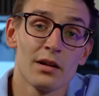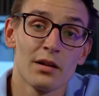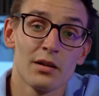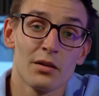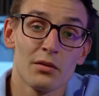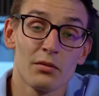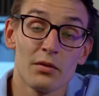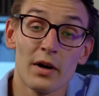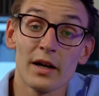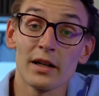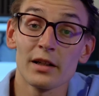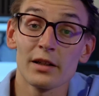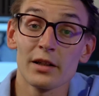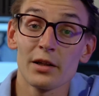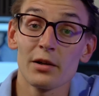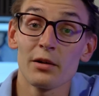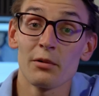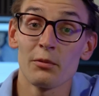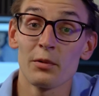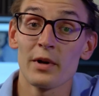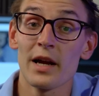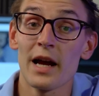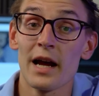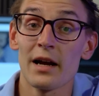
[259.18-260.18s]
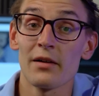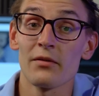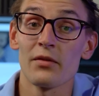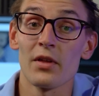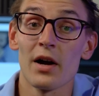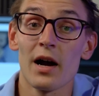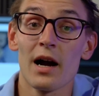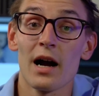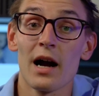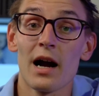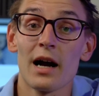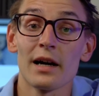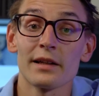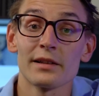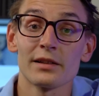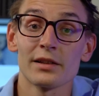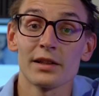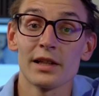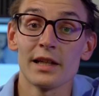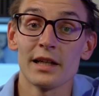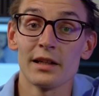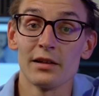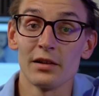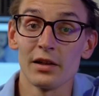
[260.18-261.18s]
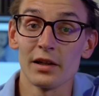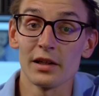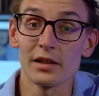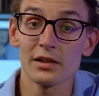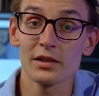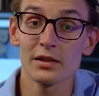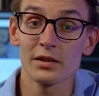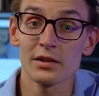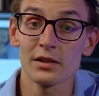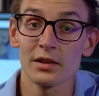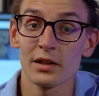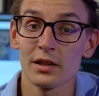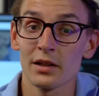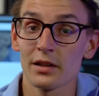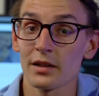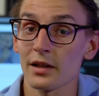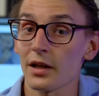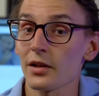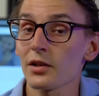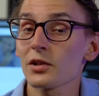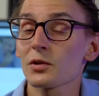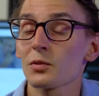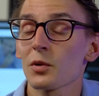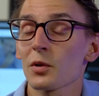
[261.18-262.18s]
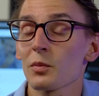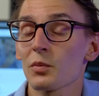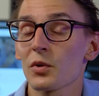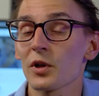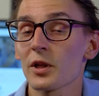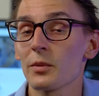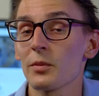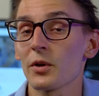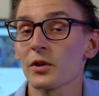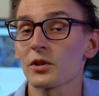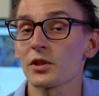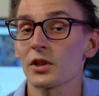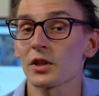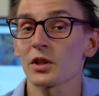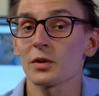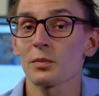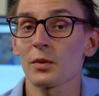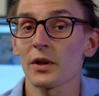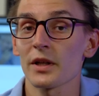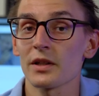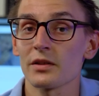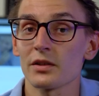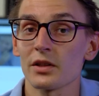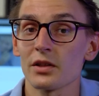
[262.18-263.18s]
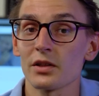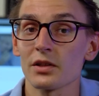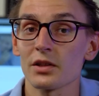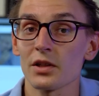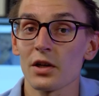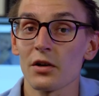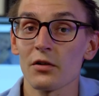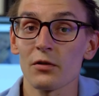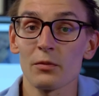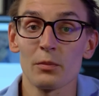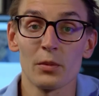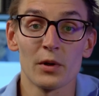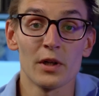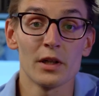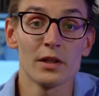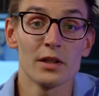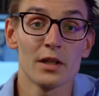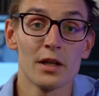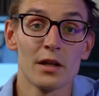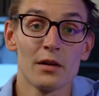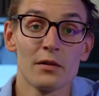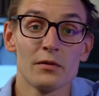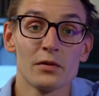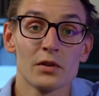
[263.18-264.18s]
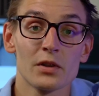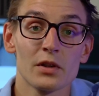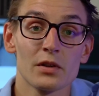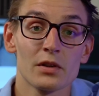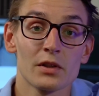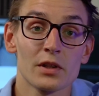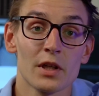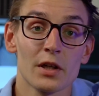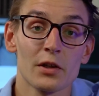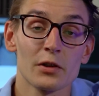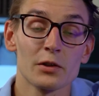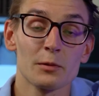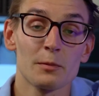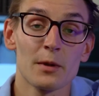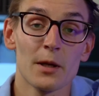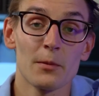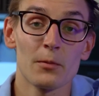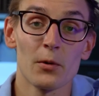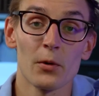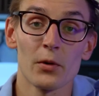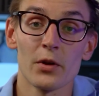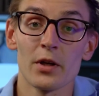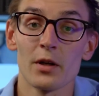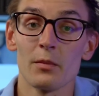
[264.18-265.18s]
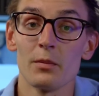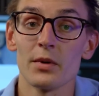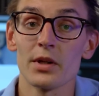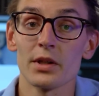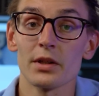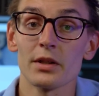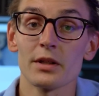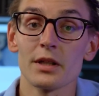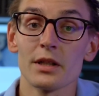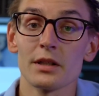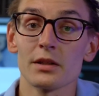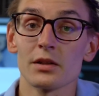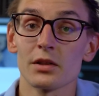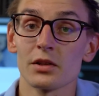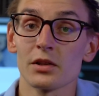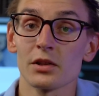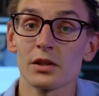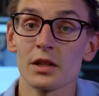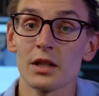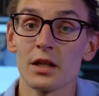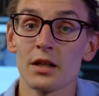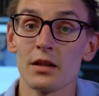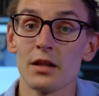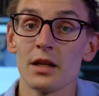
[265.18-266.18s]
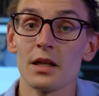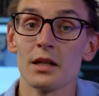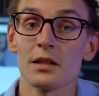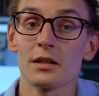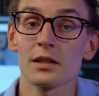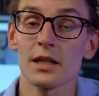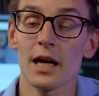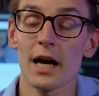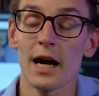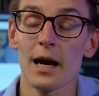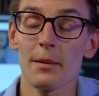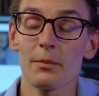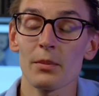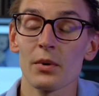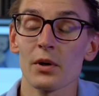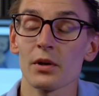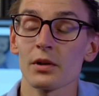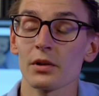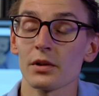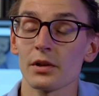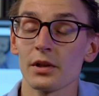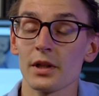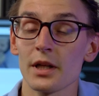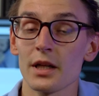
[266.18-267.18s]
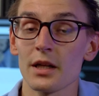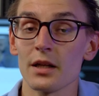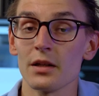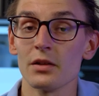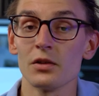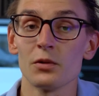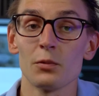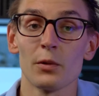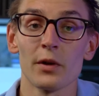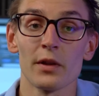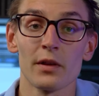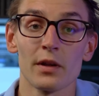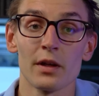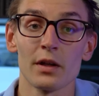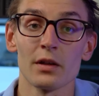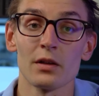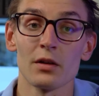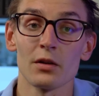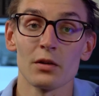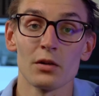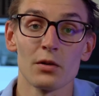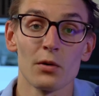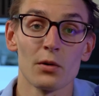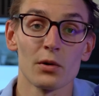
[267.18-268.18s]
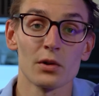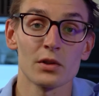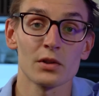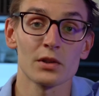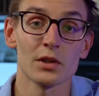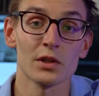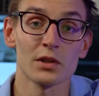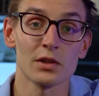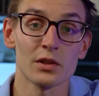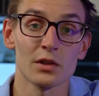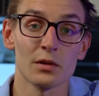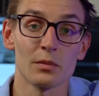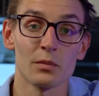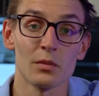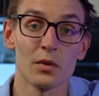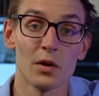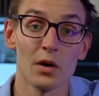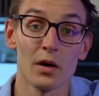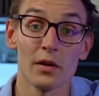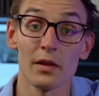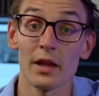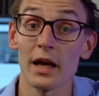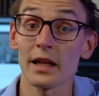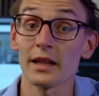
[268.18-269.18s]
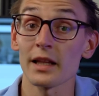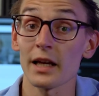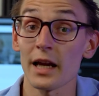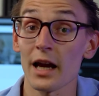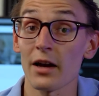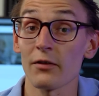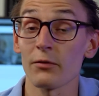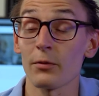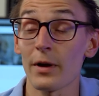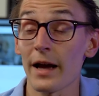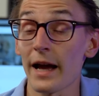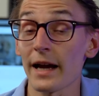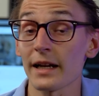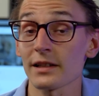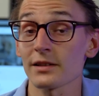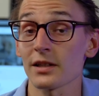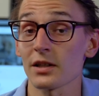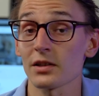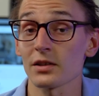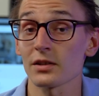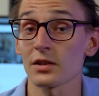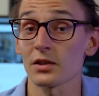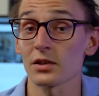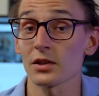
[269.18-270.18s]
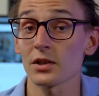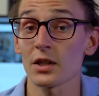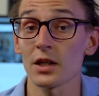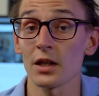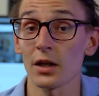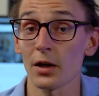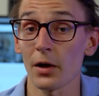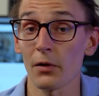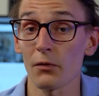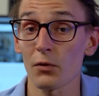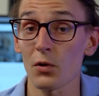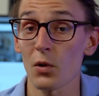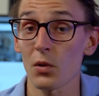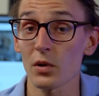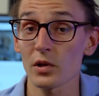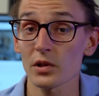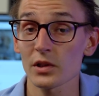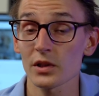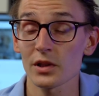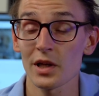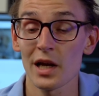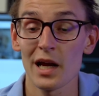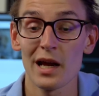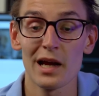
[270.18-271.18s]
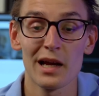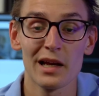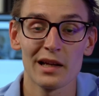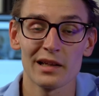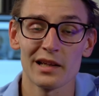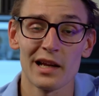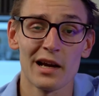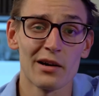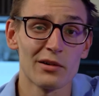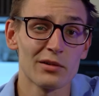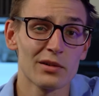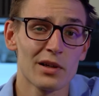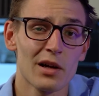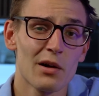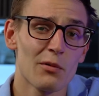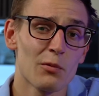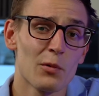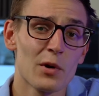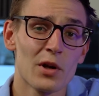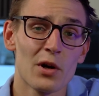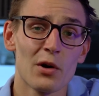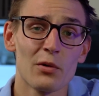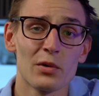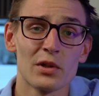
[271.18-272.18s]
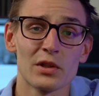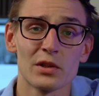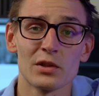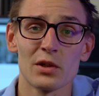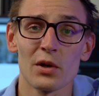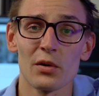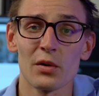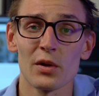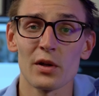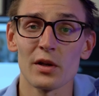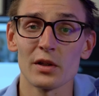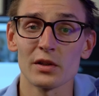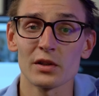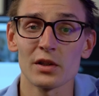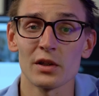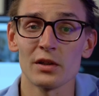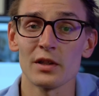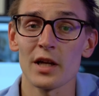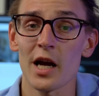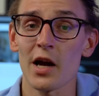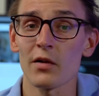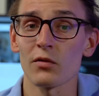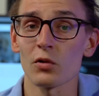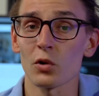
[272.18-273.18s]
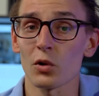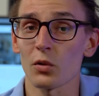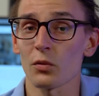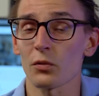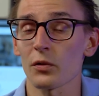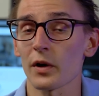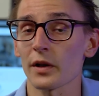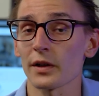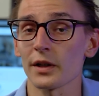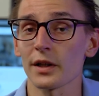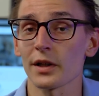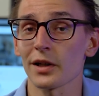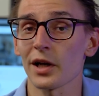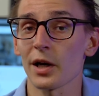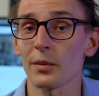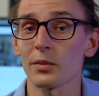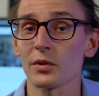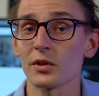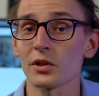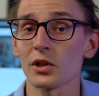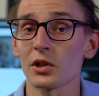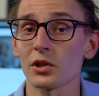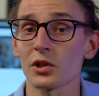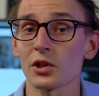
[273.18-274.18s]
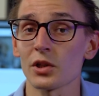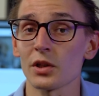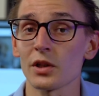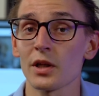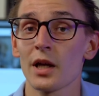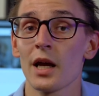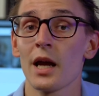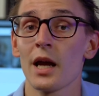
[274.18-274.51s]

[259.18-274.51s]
Finally, we have the hot lead list. Now this one pretty much explains itself, but it gives salespeople the ability to see the top leads within your system that they have access to seeing, of course. Now, we always know that it's good to have a little friendly competition,